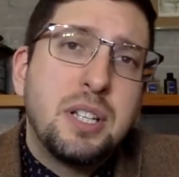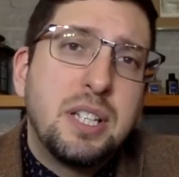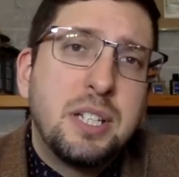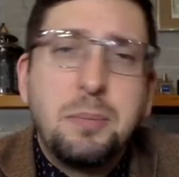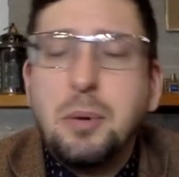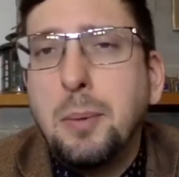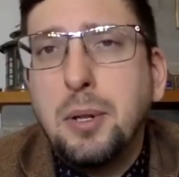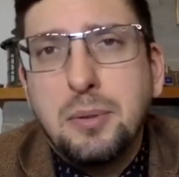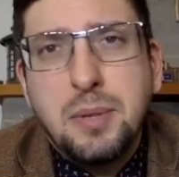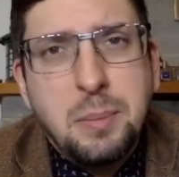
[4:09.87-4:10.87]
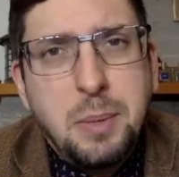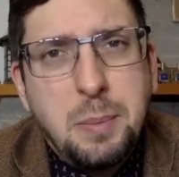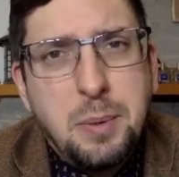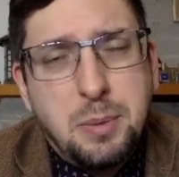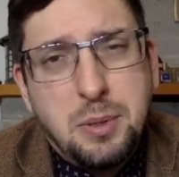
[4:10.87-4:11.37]
little bubble around me,
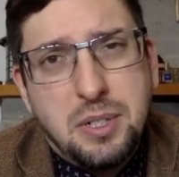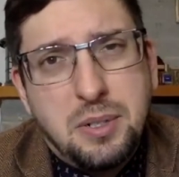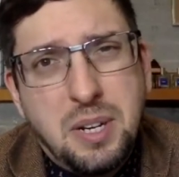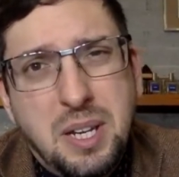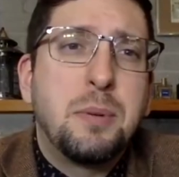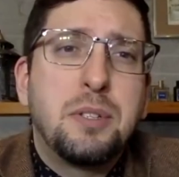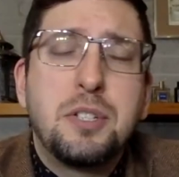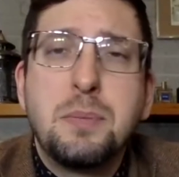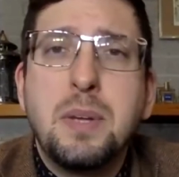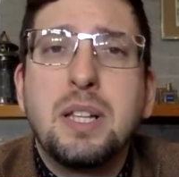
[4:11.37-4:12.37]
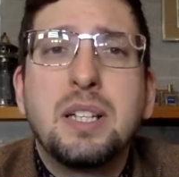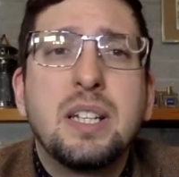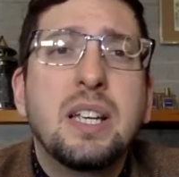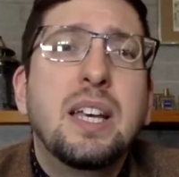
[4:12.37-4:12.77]
people are able to smell it.